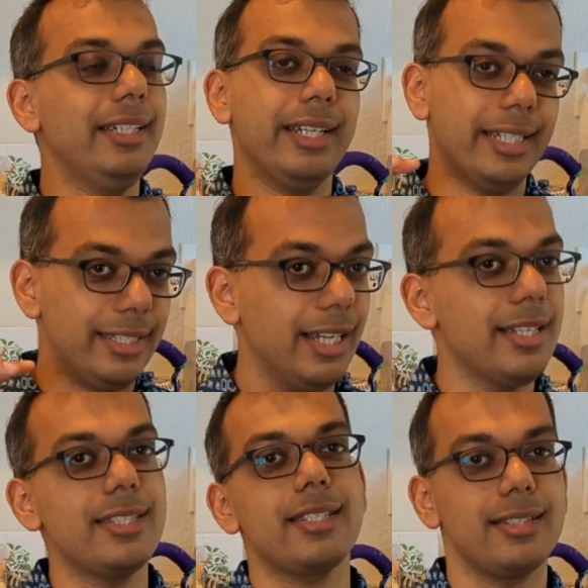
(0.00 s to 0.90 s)
it
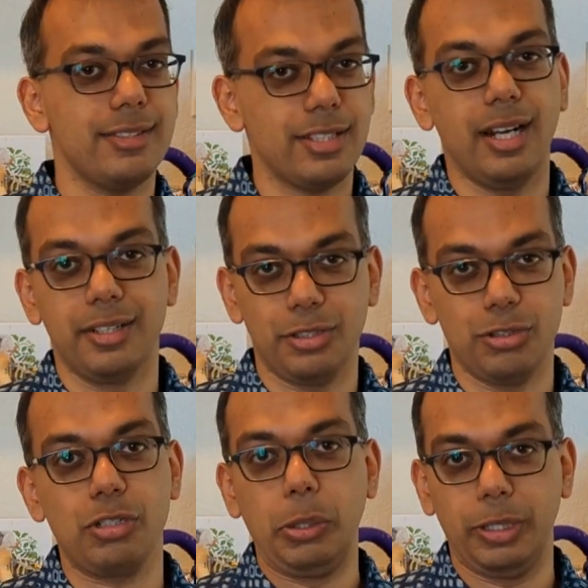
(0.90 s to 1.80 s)
does start to
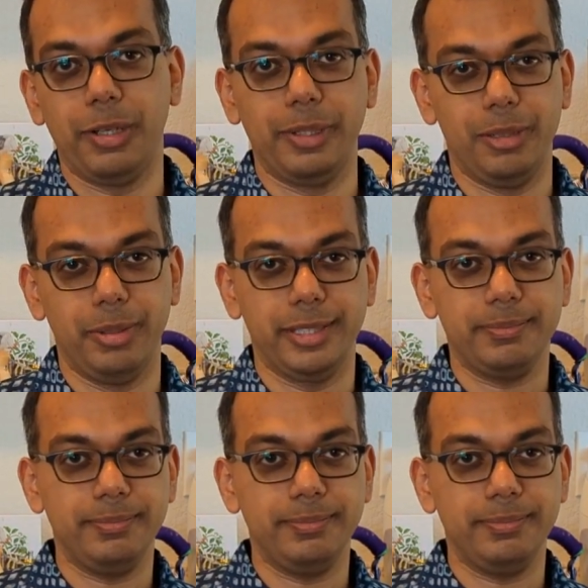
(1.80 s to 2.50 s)
slow down a little bit.